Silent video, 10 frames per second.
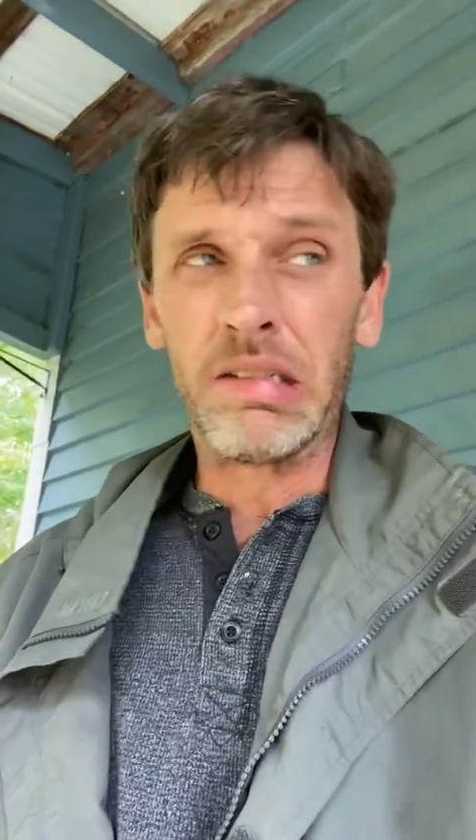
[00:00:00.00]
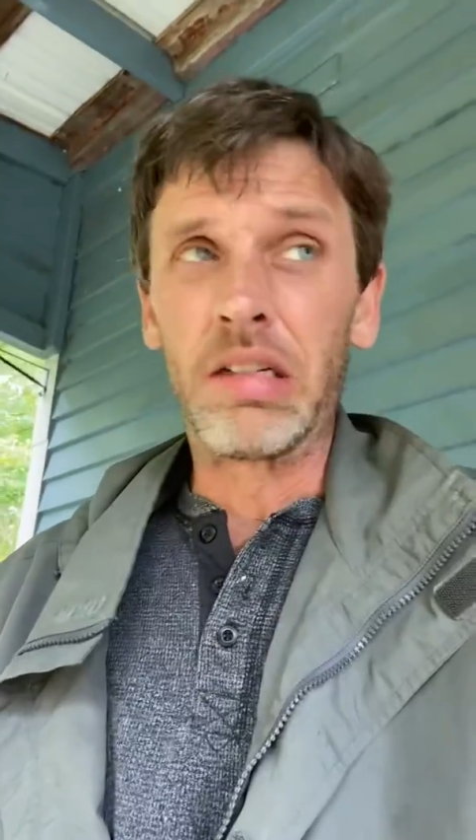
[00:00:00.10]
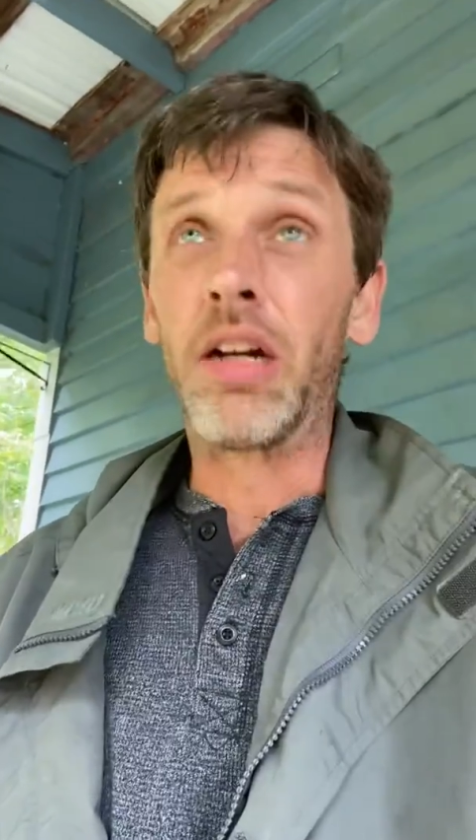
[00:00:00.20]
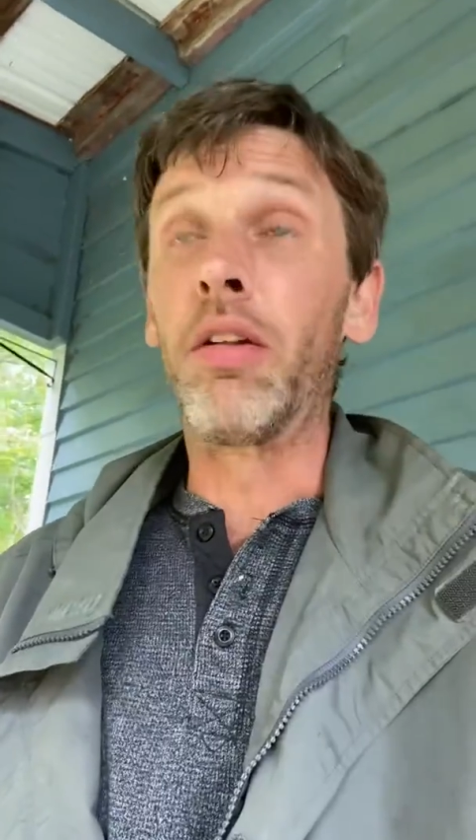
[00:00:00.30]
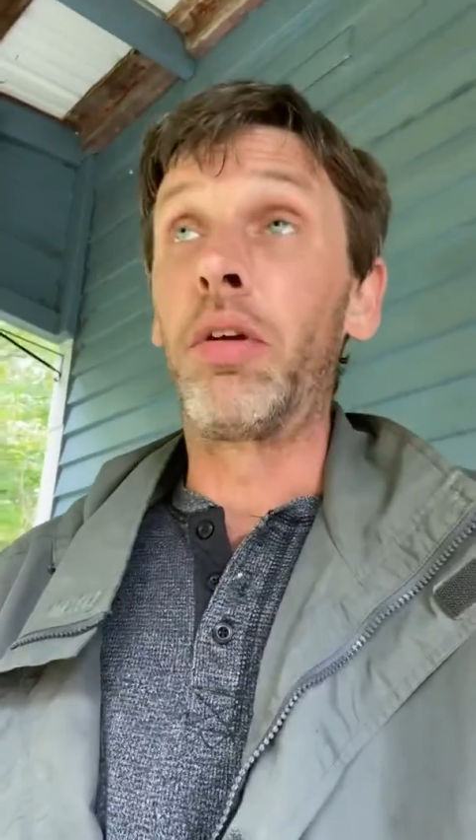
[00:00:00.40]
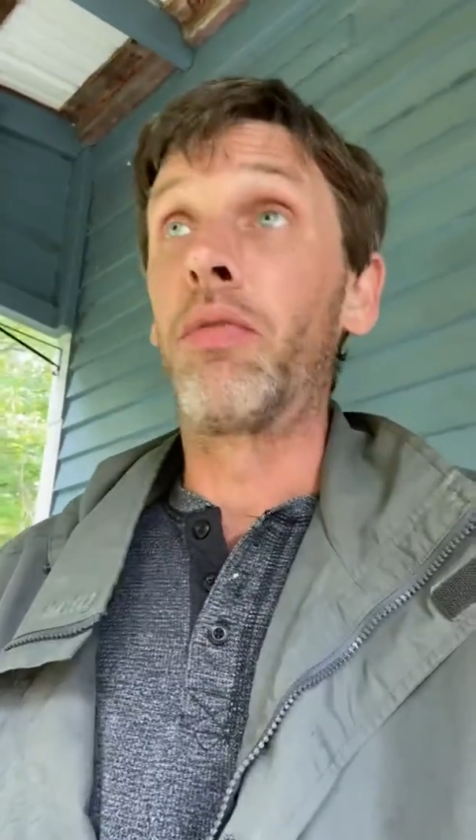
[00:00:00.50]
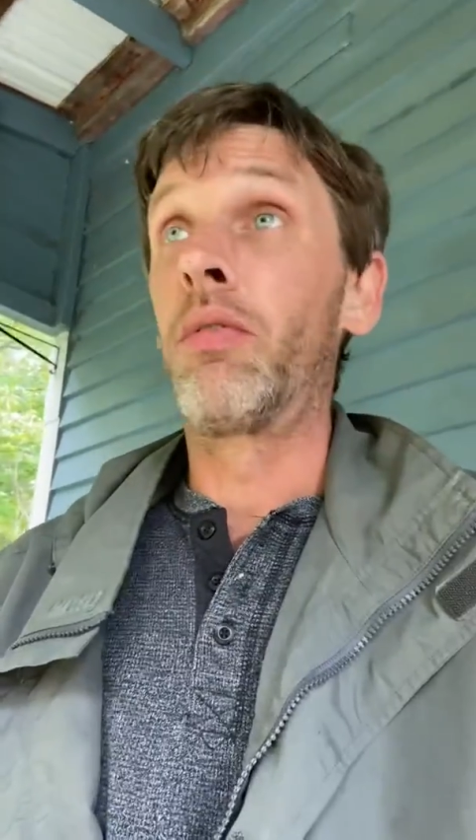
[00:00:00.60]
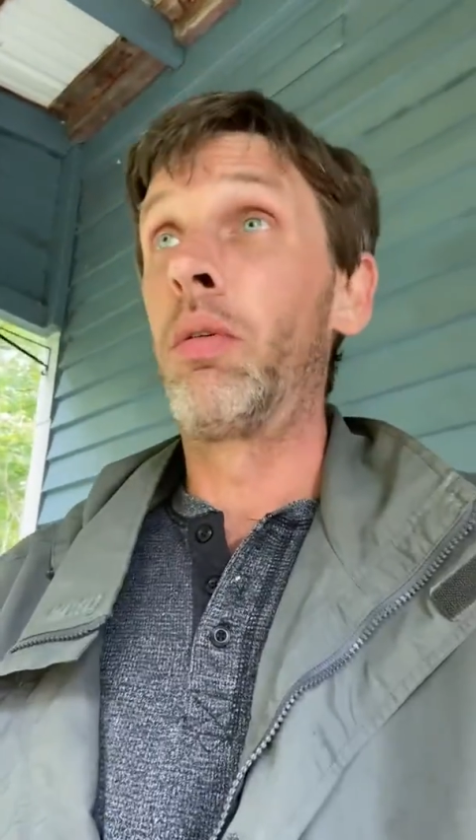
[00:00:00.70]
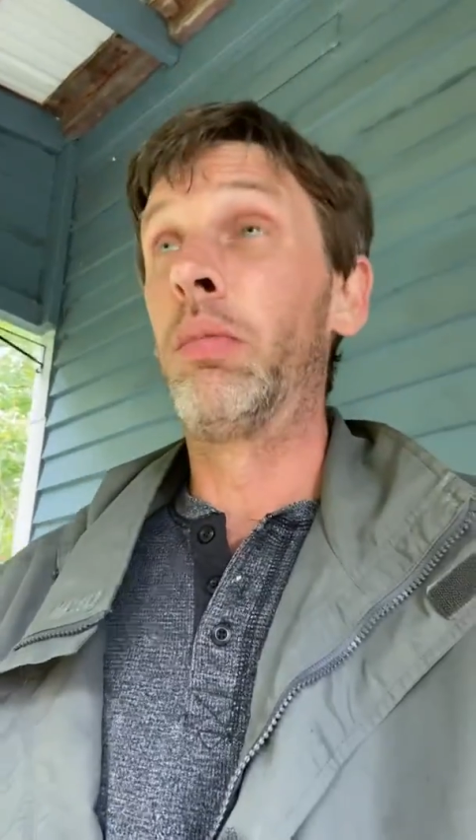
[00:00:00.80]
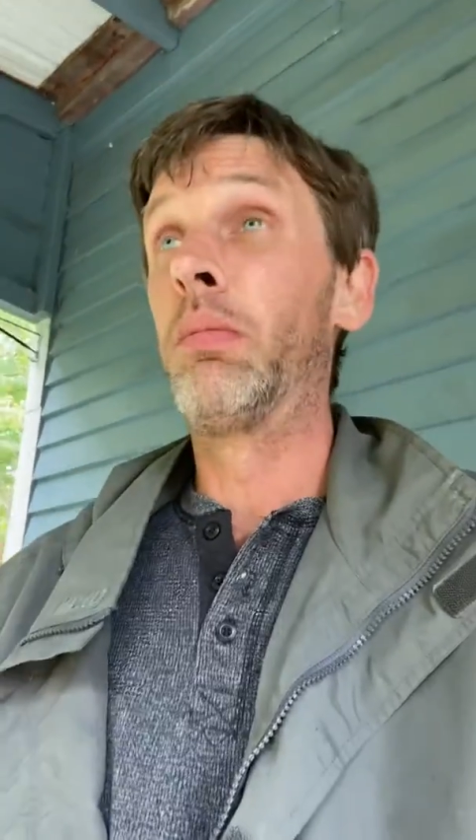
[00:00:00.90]
I don't even
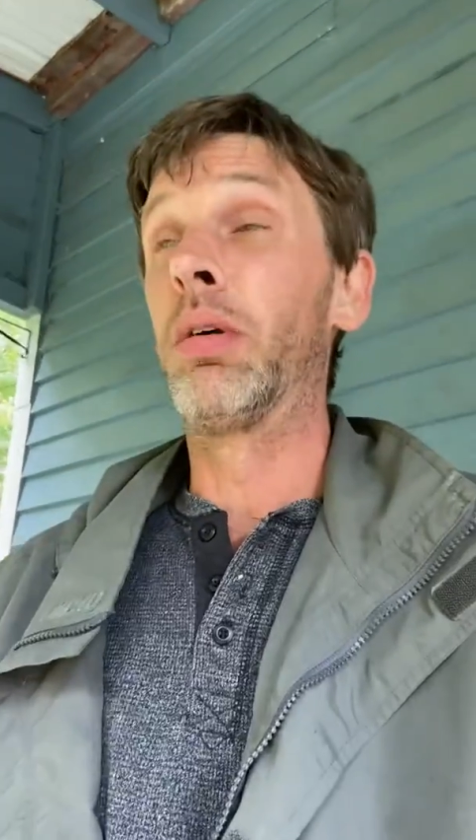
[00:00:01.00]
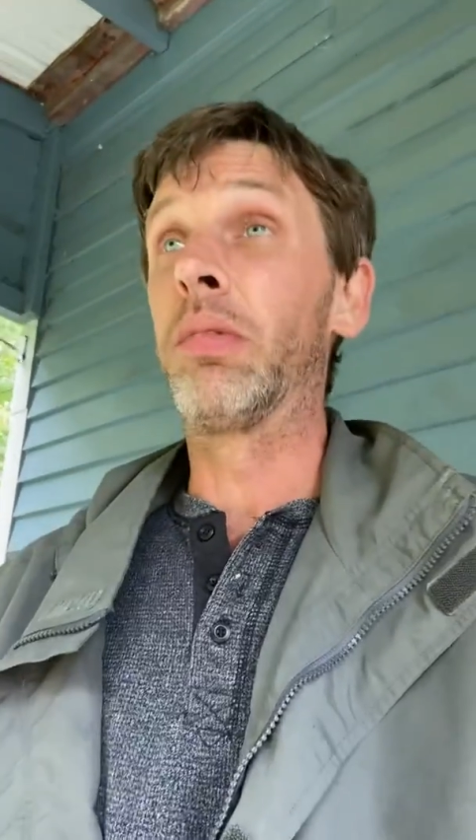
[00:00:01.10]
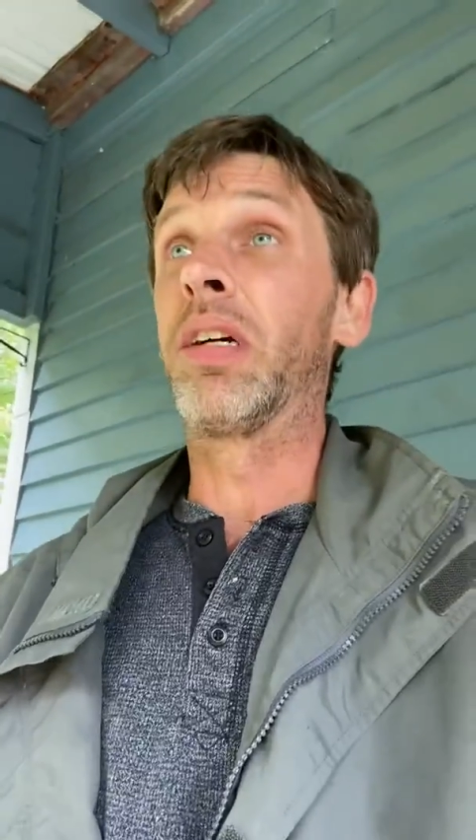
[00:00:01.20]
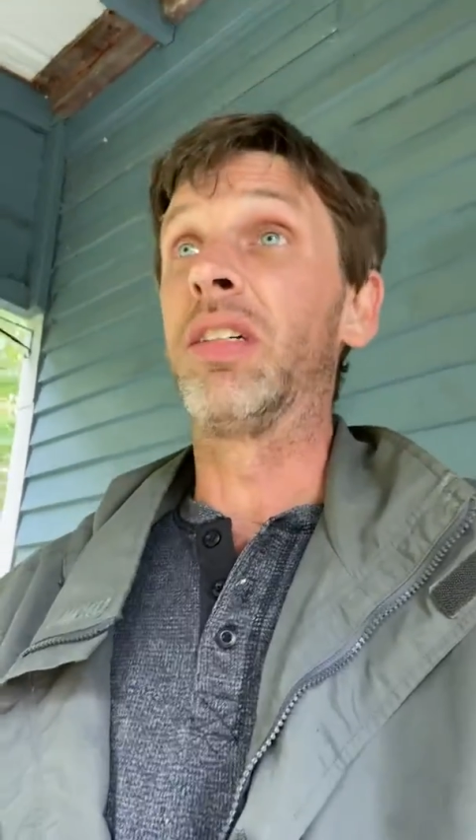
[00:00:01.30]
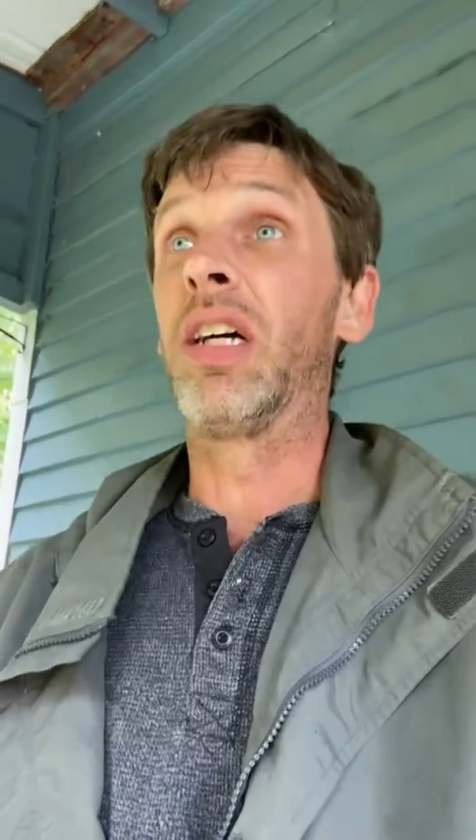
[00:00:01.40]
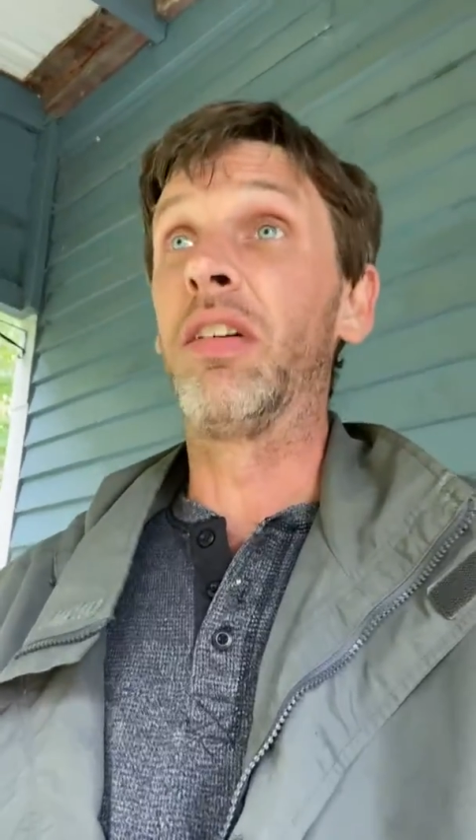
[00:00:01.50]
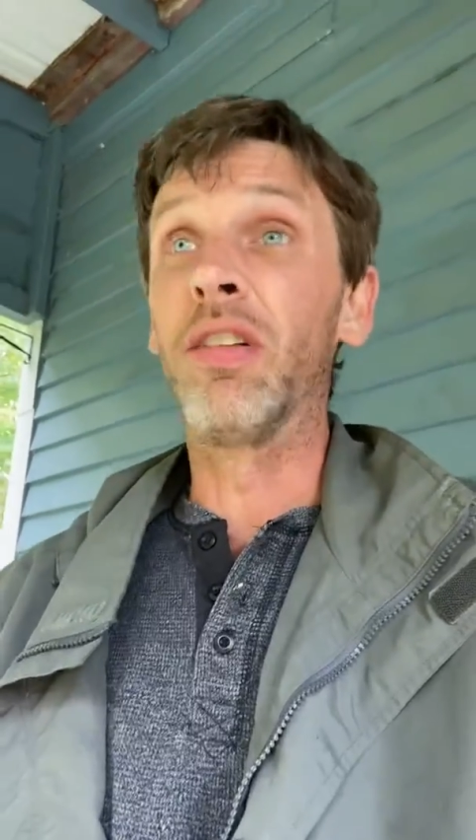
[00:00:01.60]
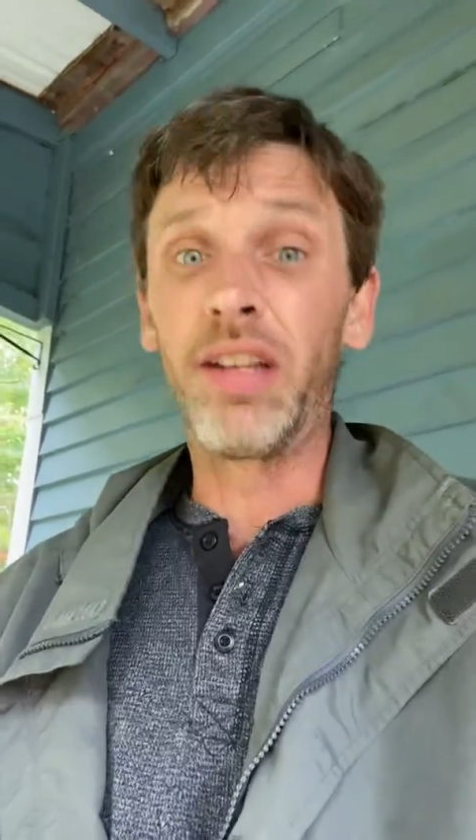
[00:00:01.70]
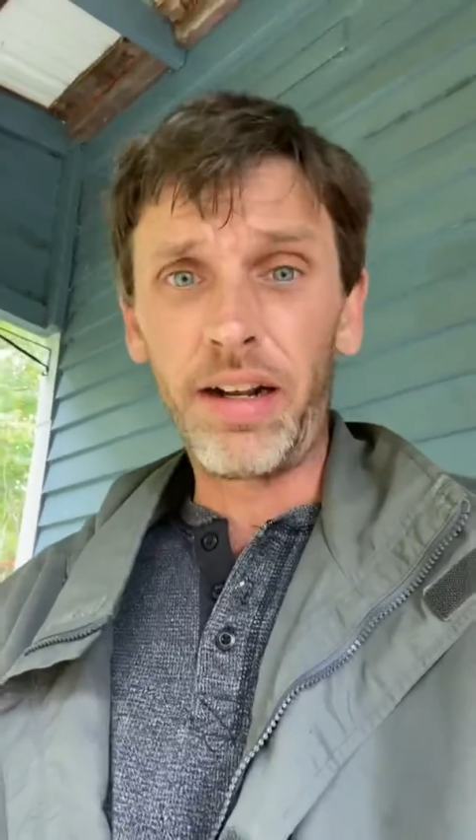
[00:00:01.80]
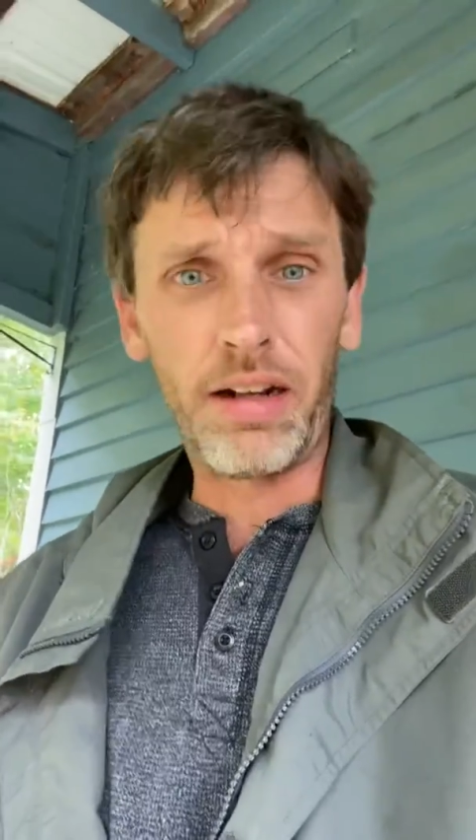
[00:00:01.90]
remember because I don't
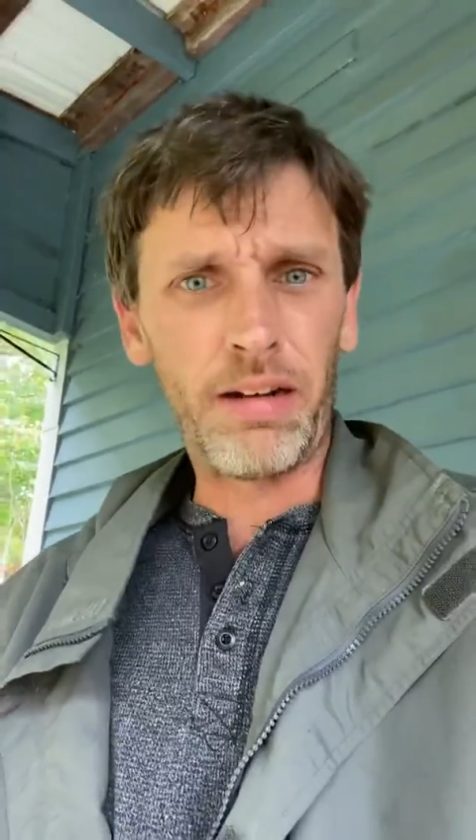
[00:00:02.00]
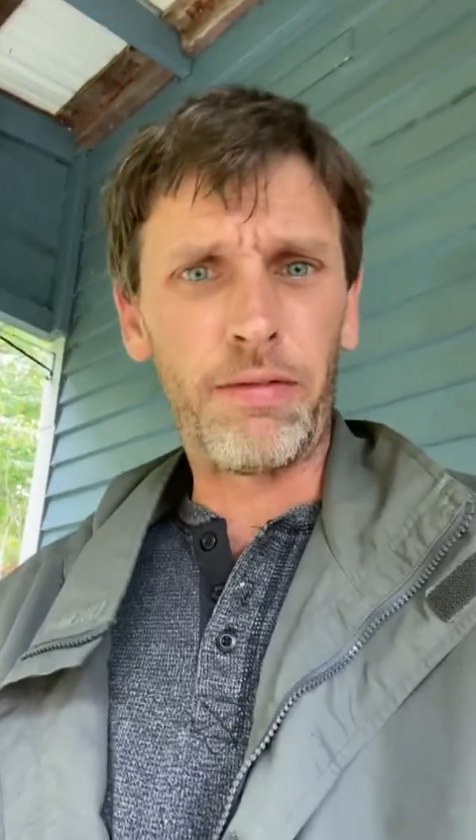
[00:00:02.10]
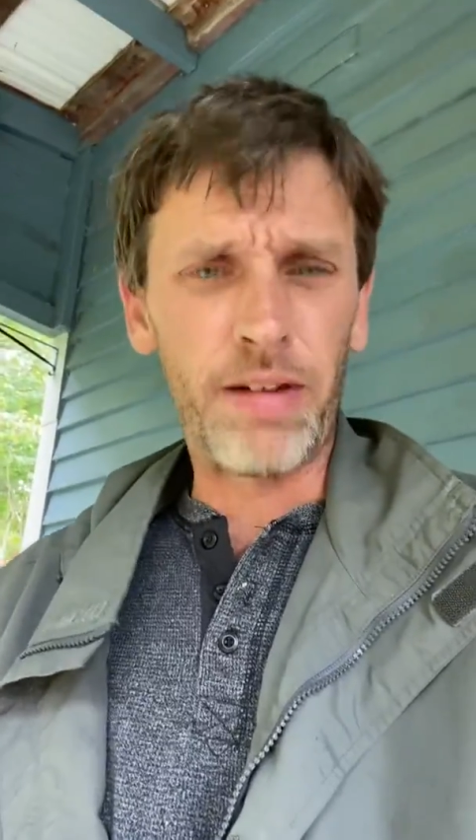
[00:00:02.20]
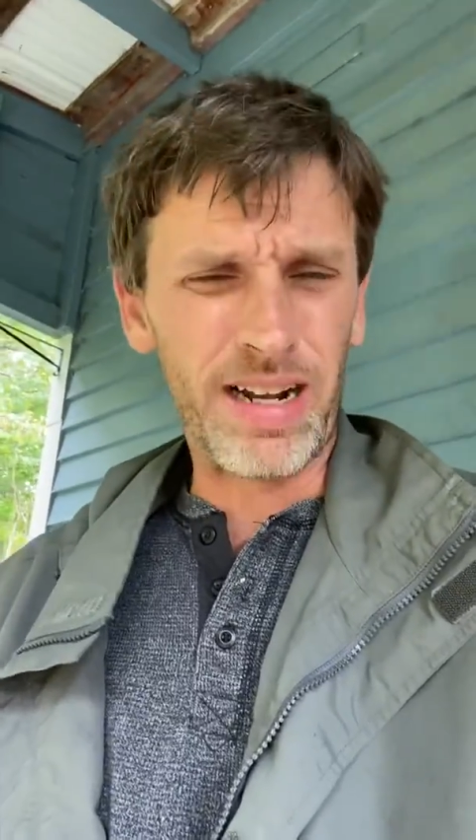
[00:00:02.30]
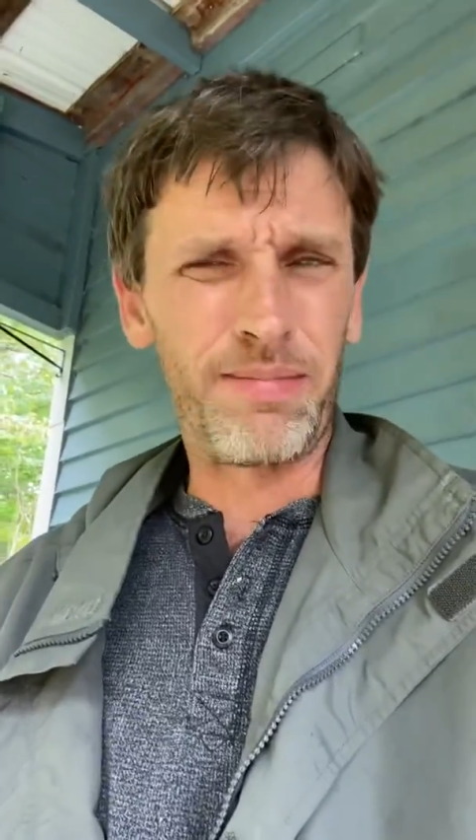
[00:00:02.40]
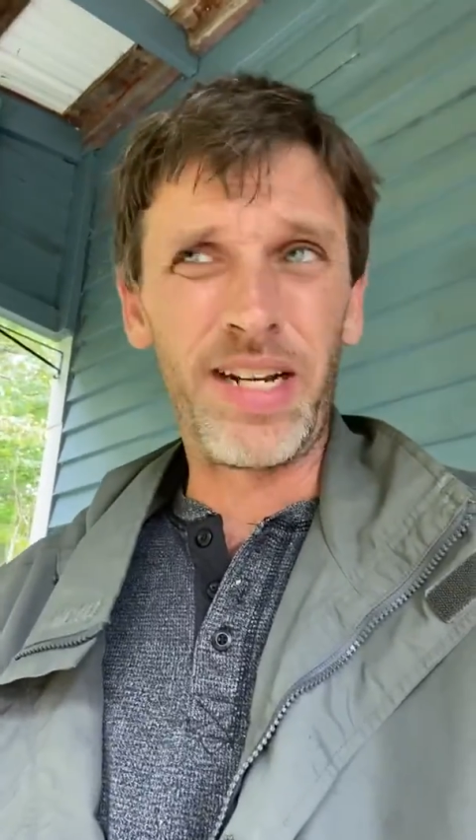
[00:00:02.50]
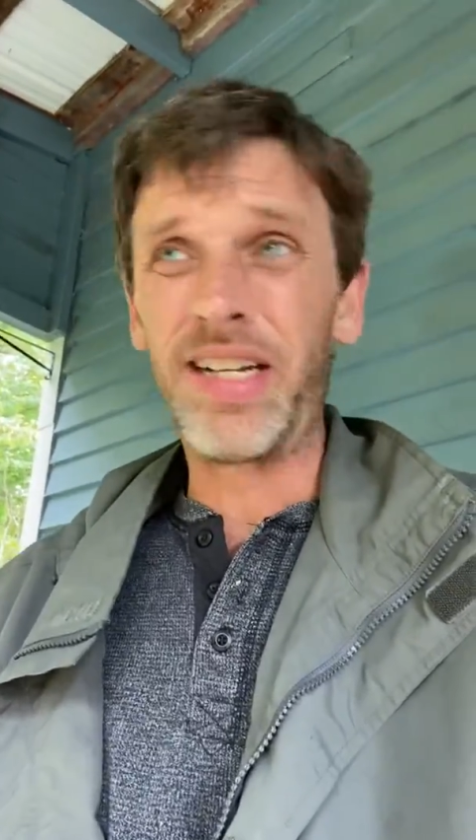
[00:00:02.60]
let it affect me.